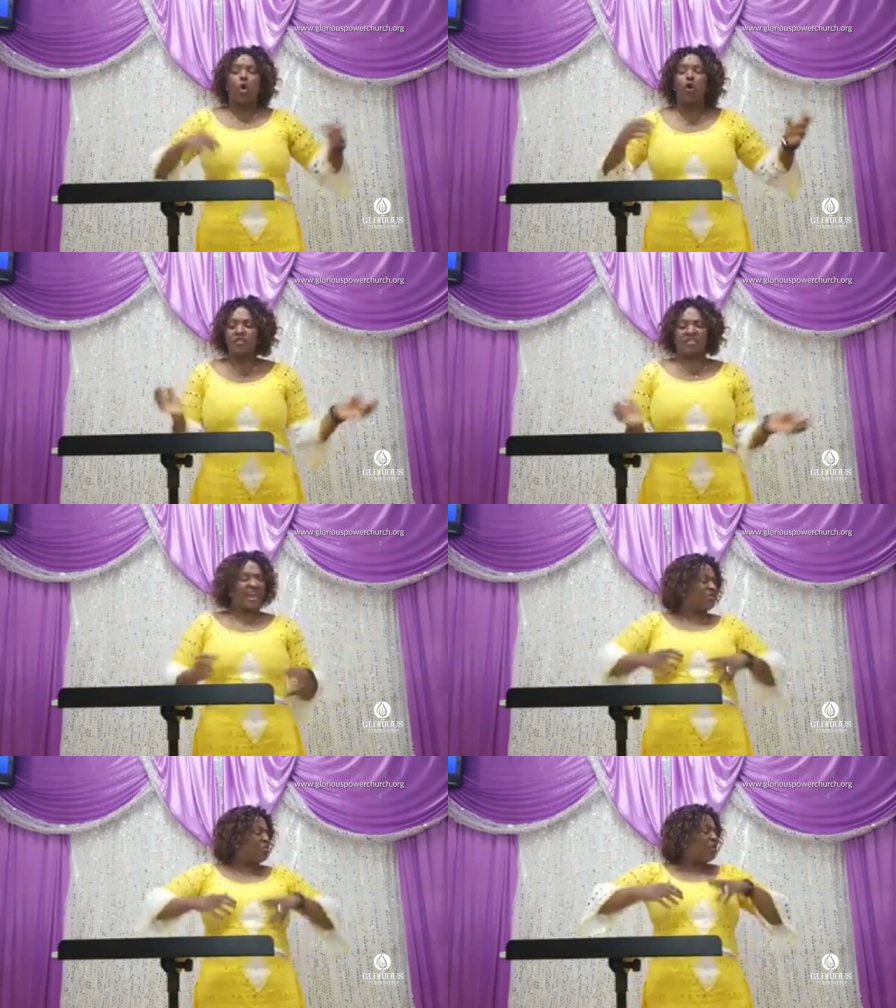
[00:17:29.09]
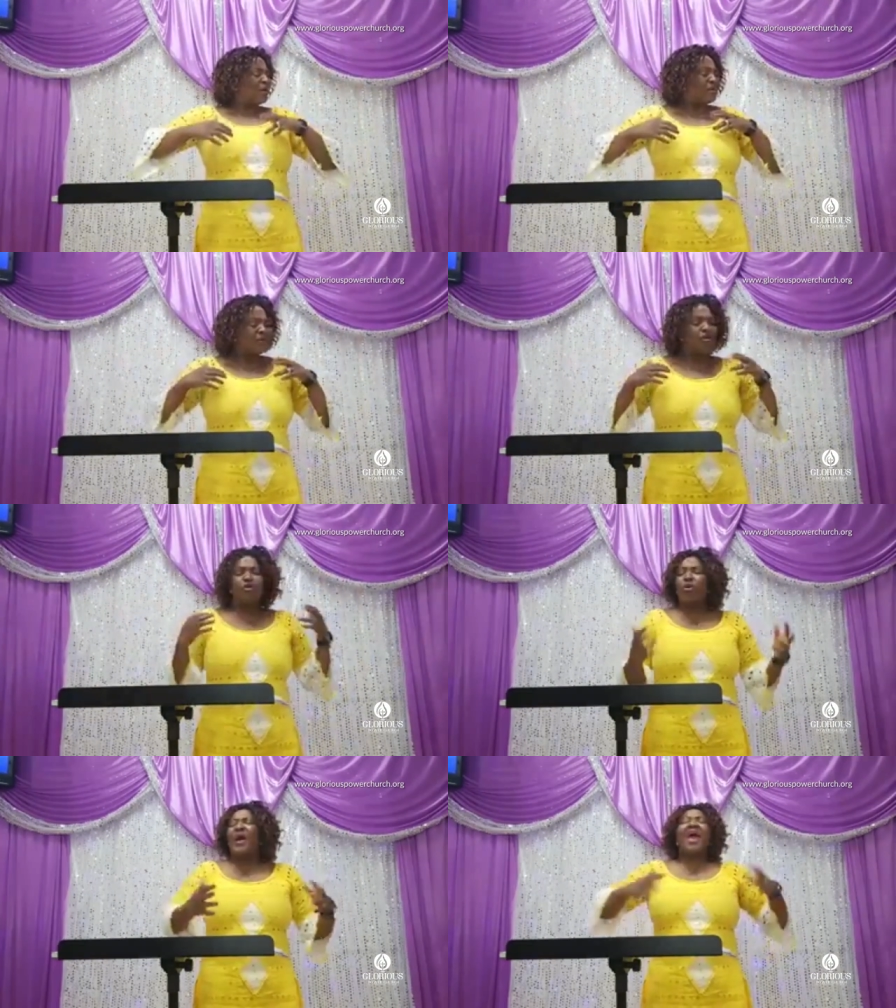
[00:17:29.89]
goats and you
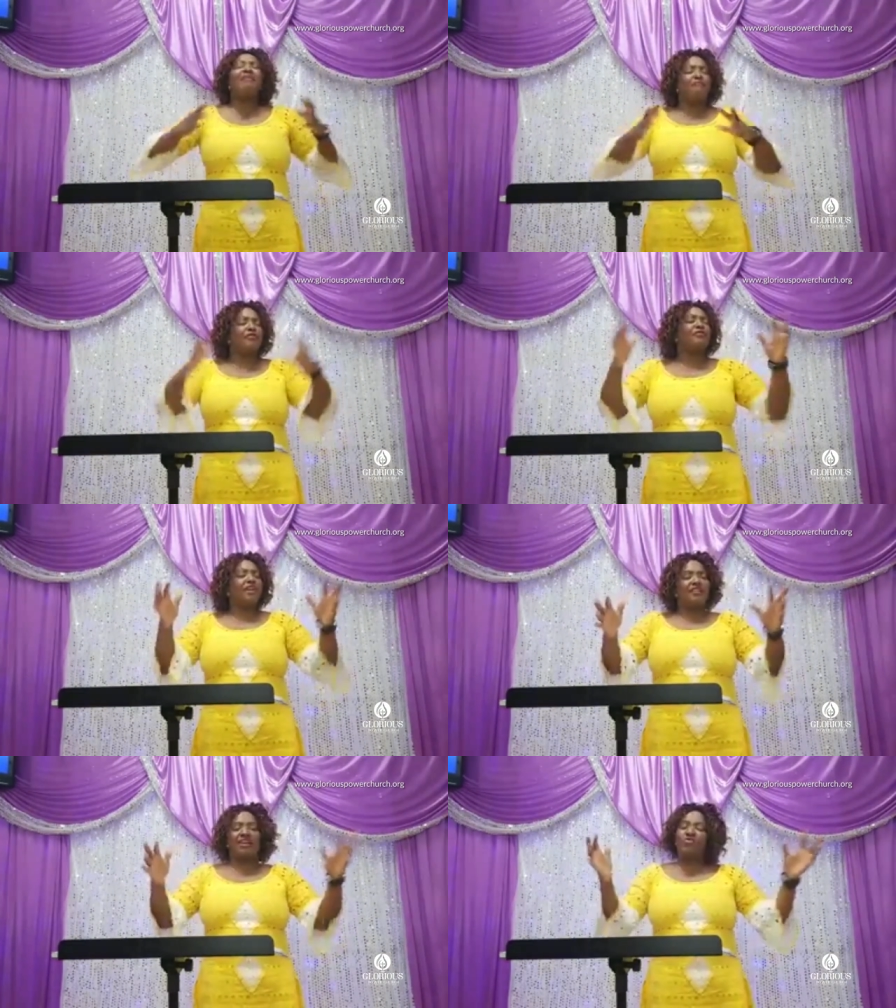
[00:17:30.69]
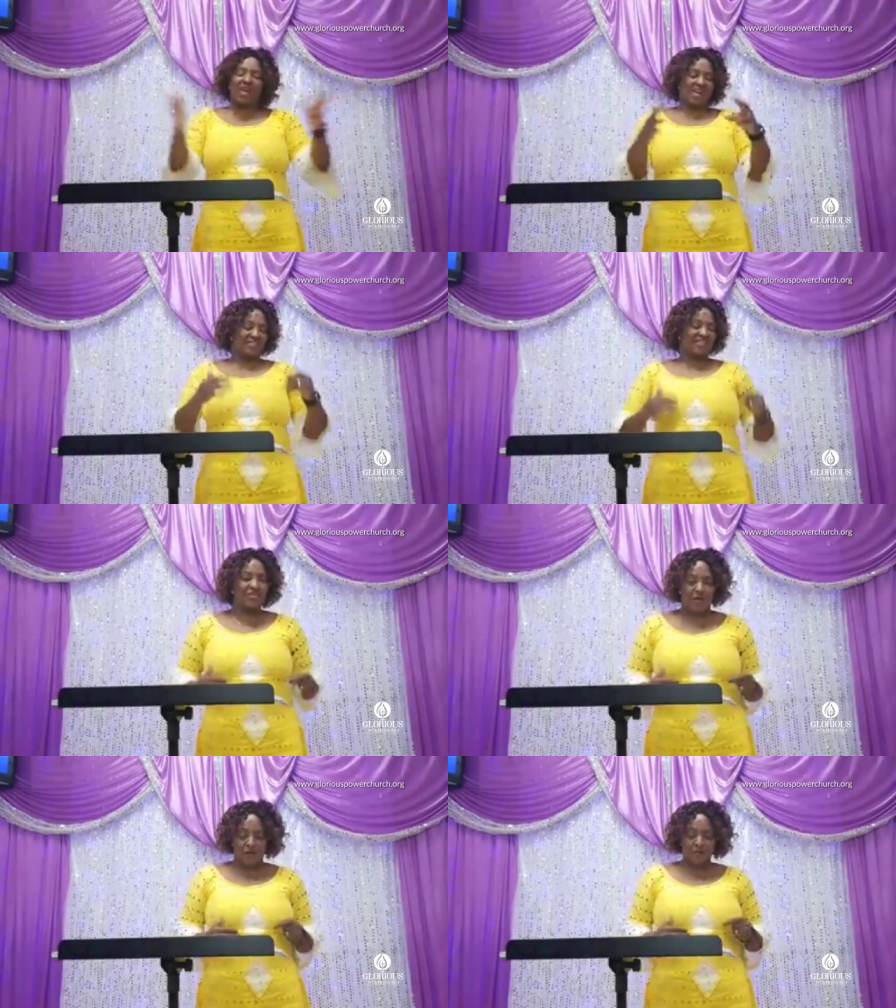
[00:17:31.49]
know everything that you can
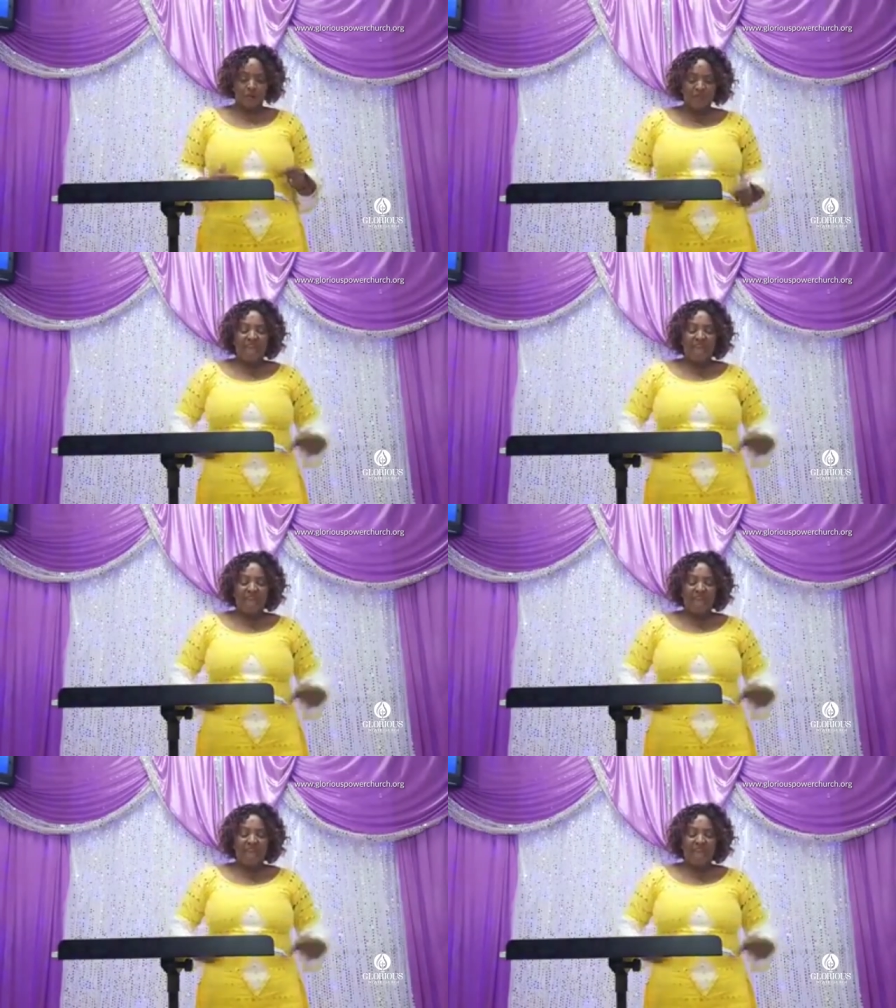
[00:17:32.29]
think of mm.